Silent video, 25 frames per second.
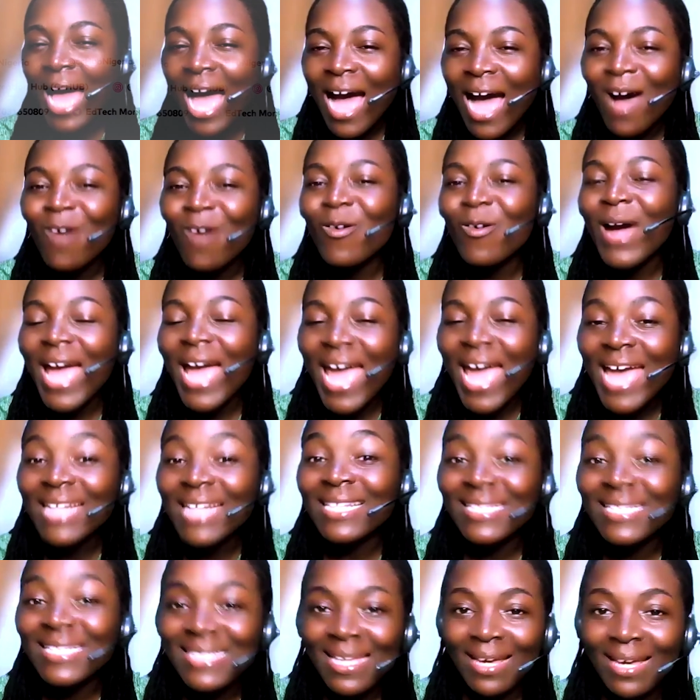how
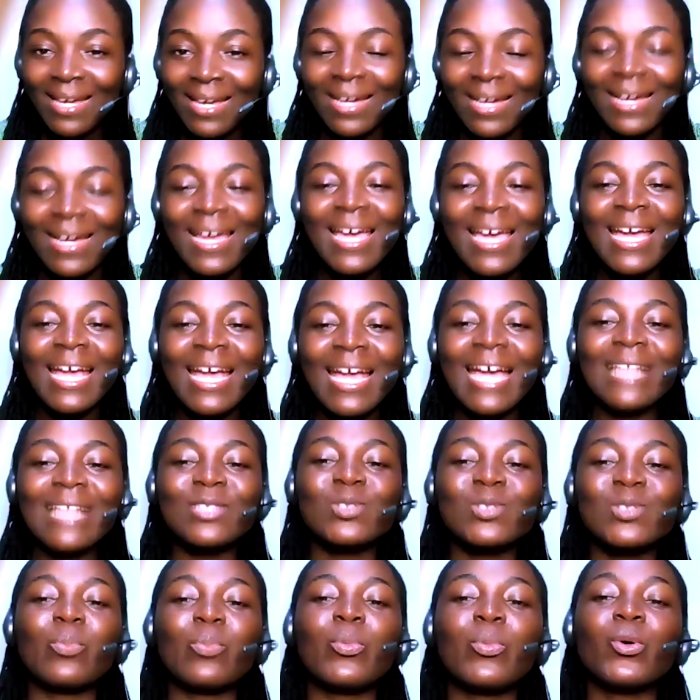EdTech can
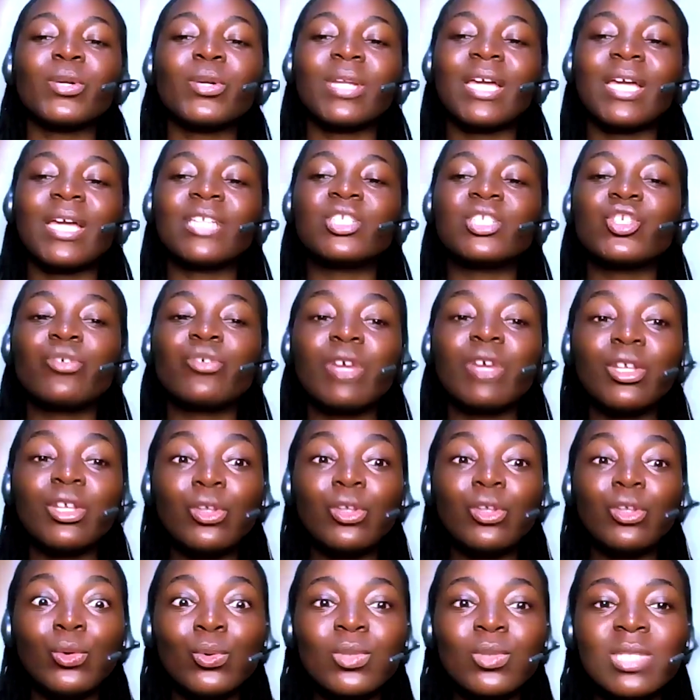support Nigerian
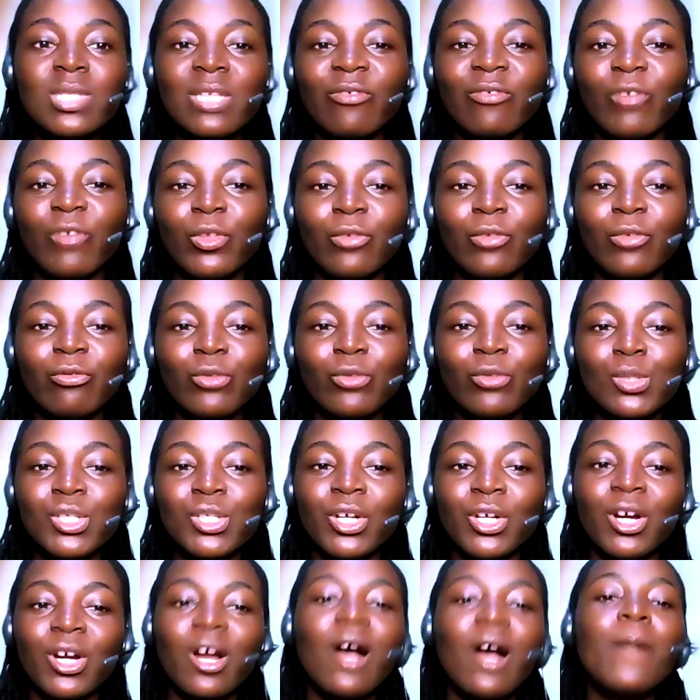youths for the
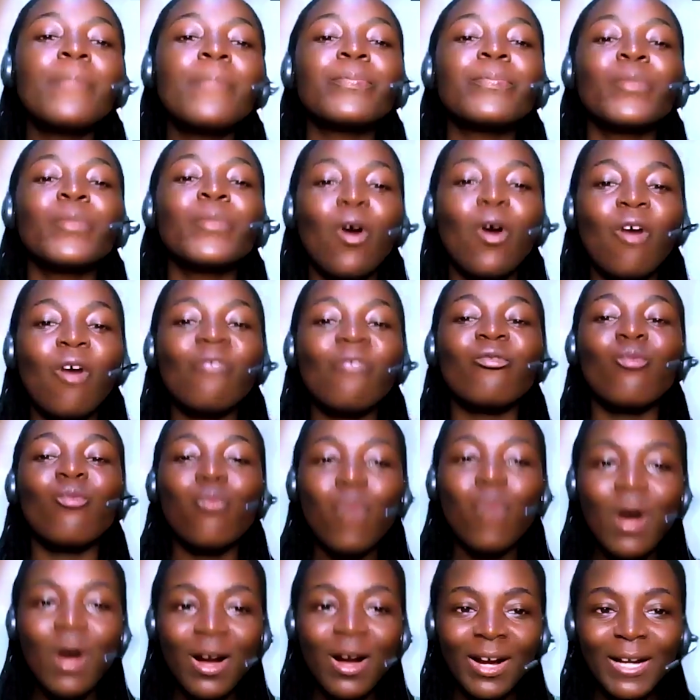future of
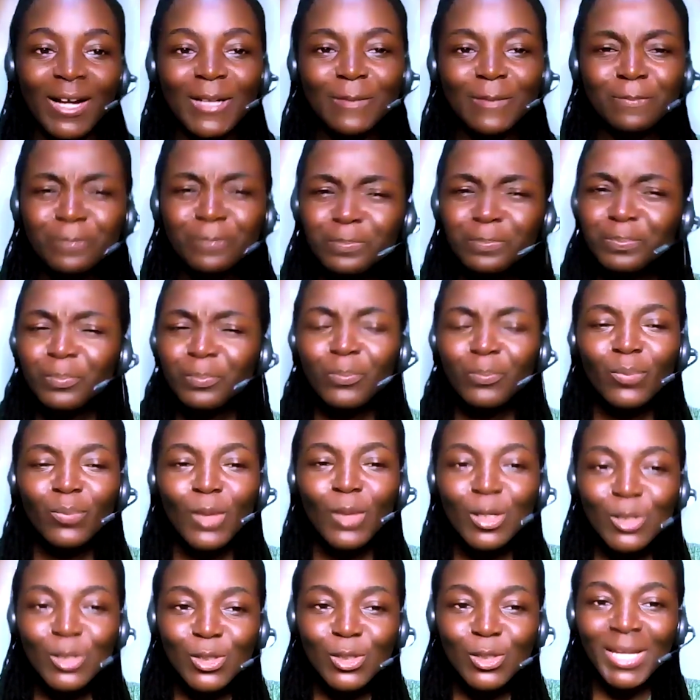work.
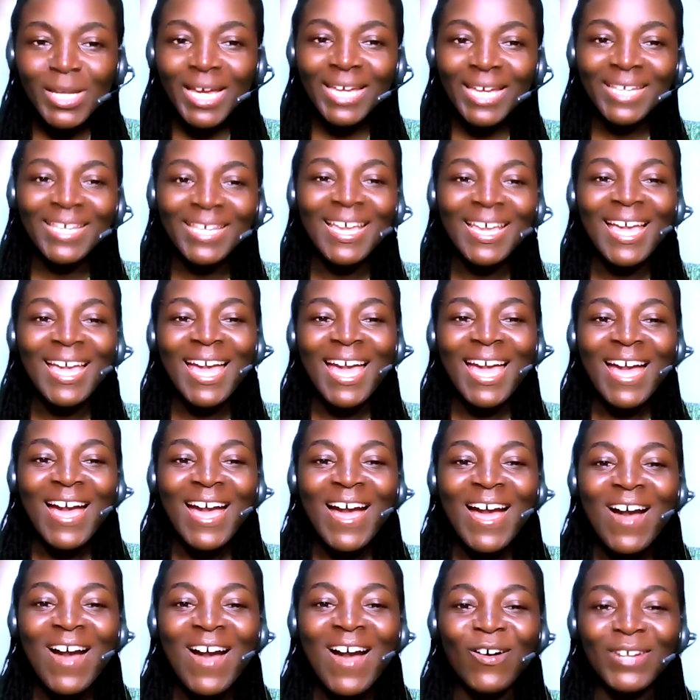Today
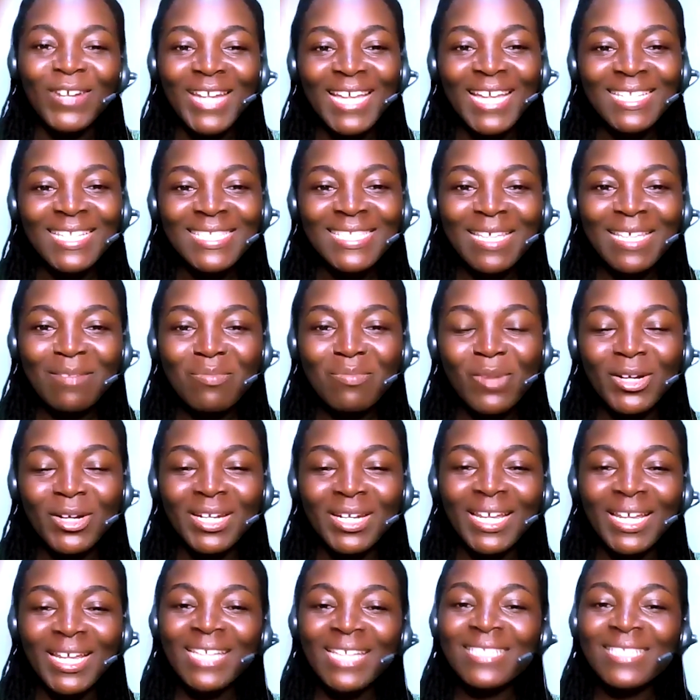on EdTech
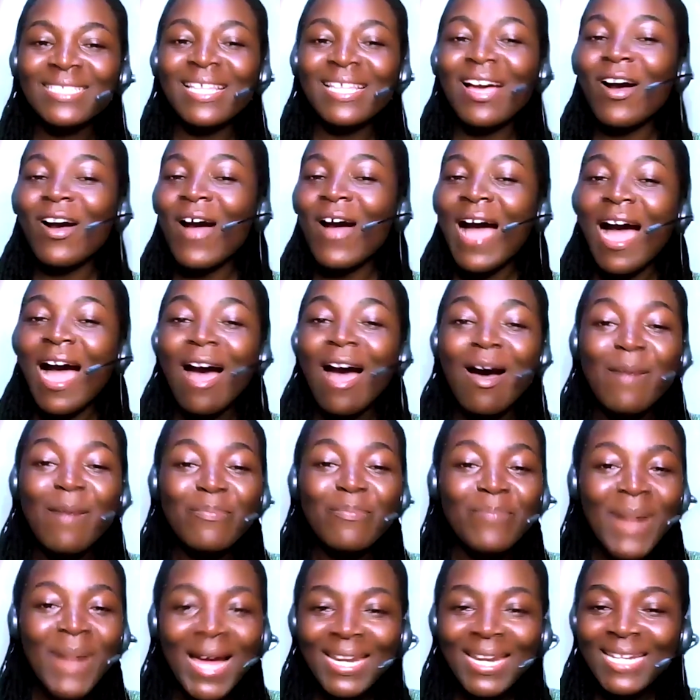Mondays,
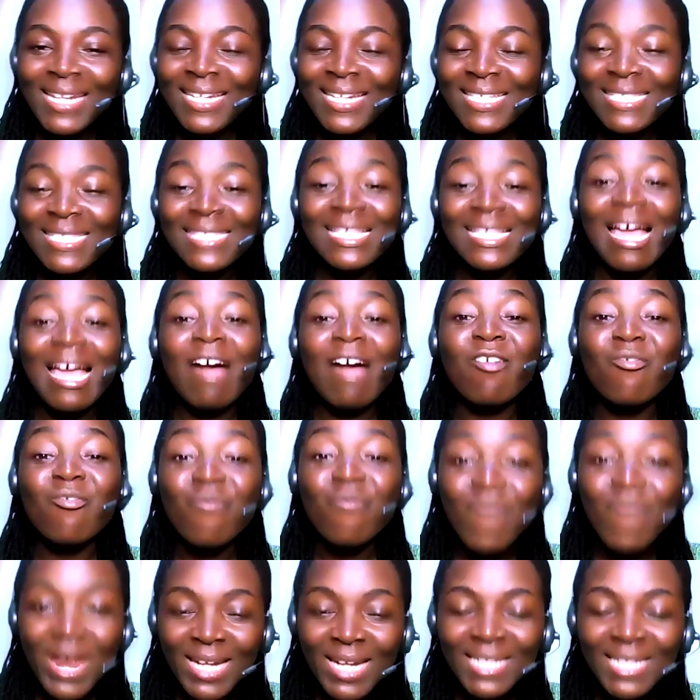our panelists are
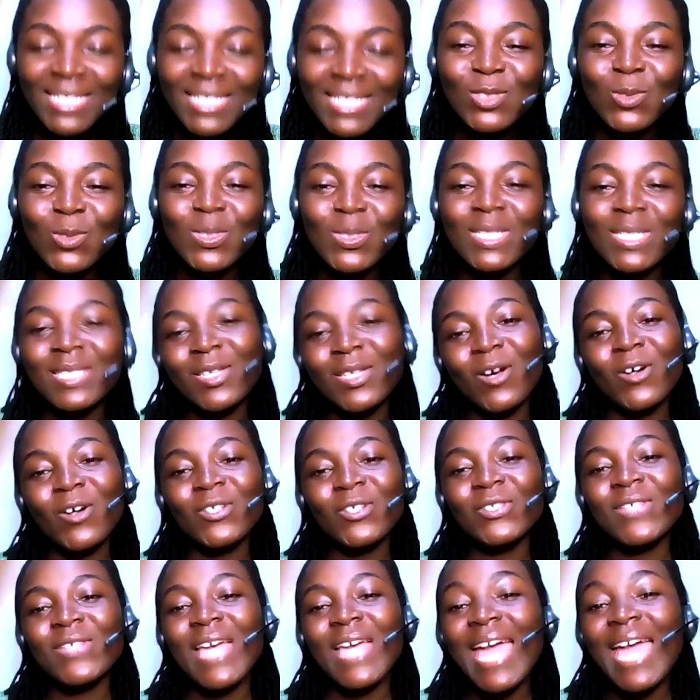ready to
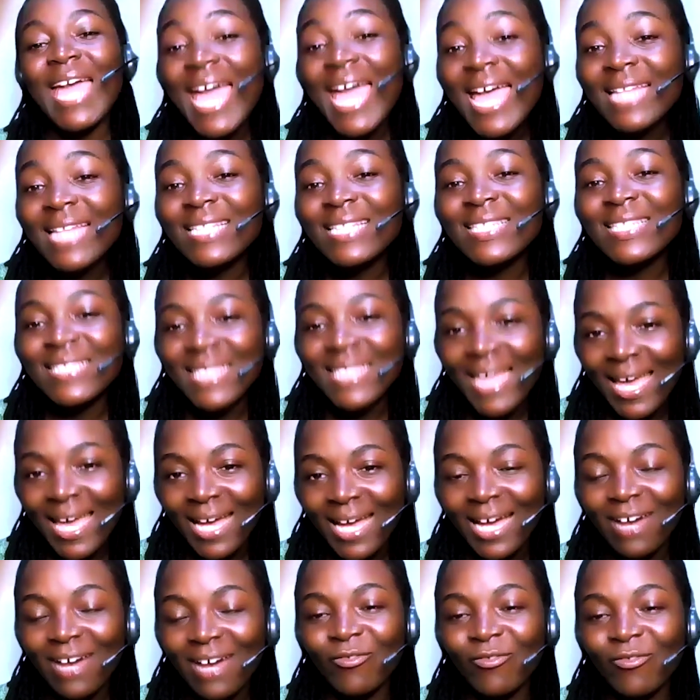discuss
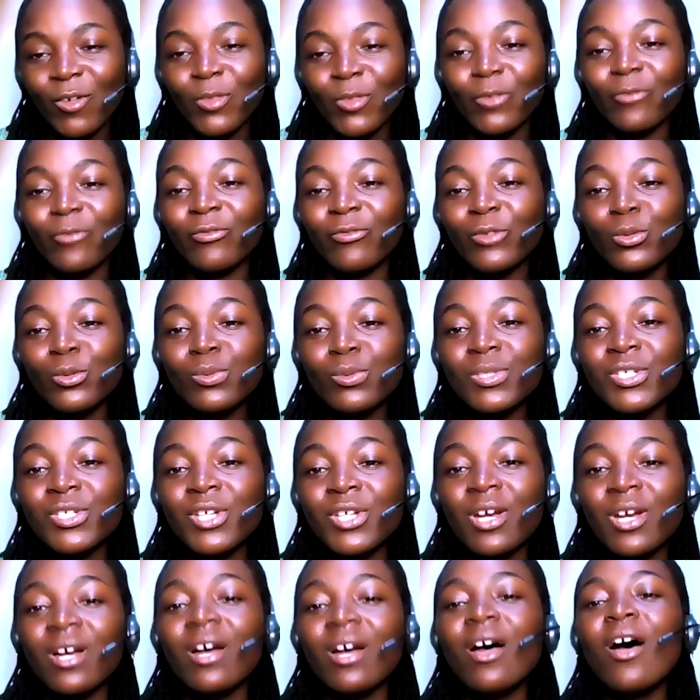EdTech for the
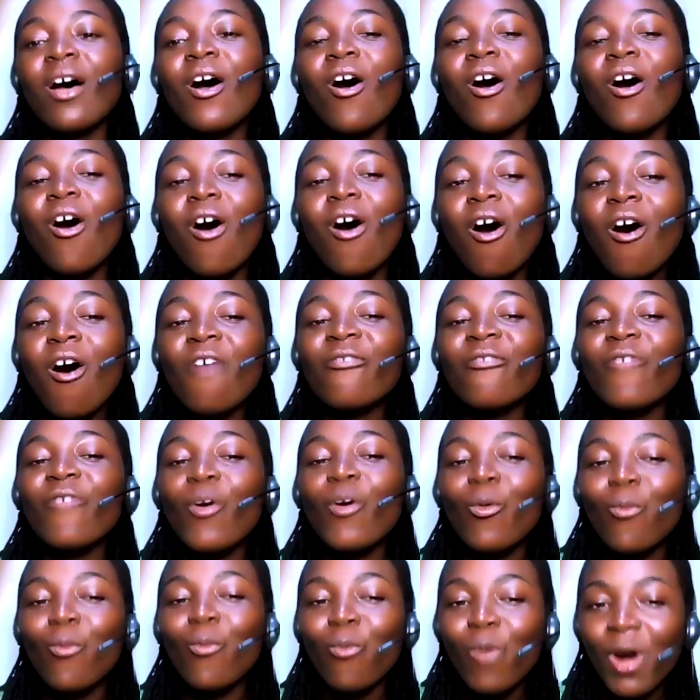future of
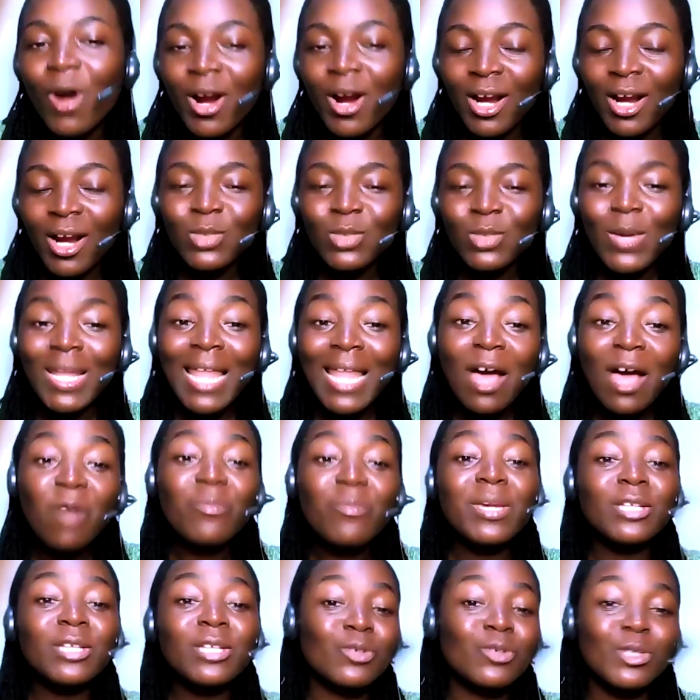work. So allow
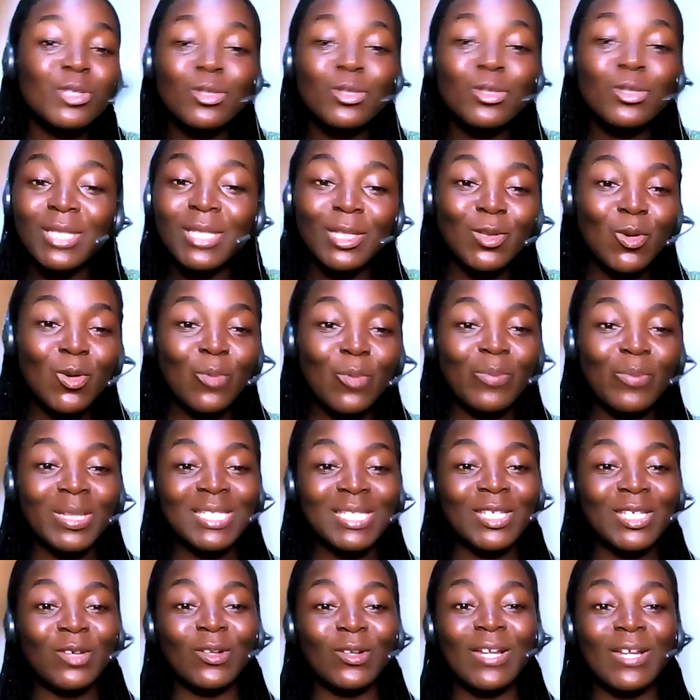me to introduce in no
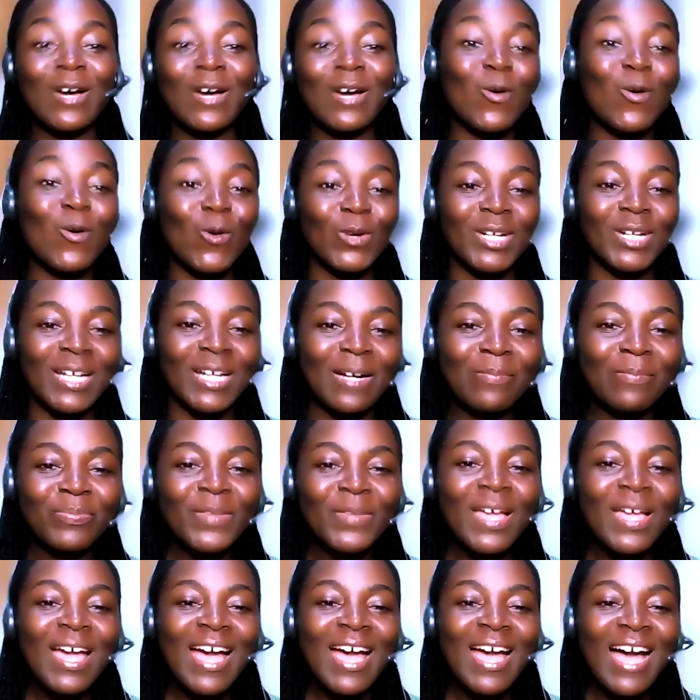particular order
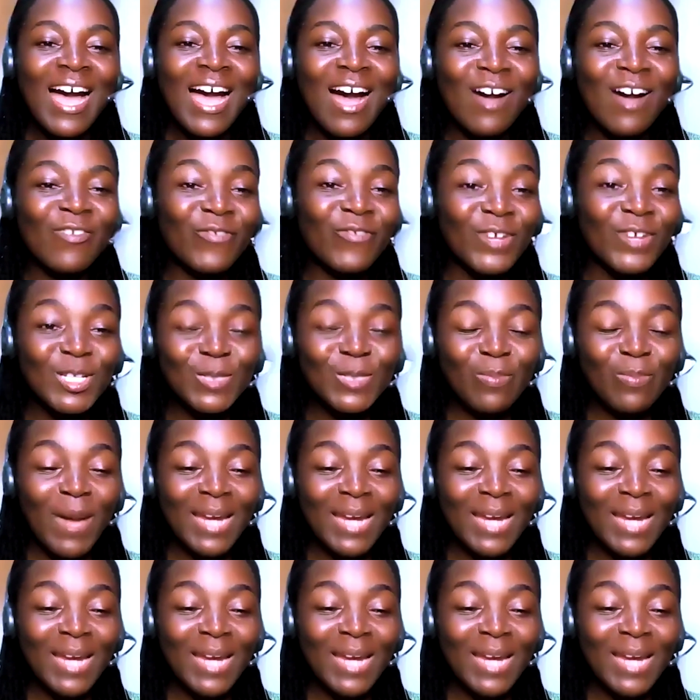our first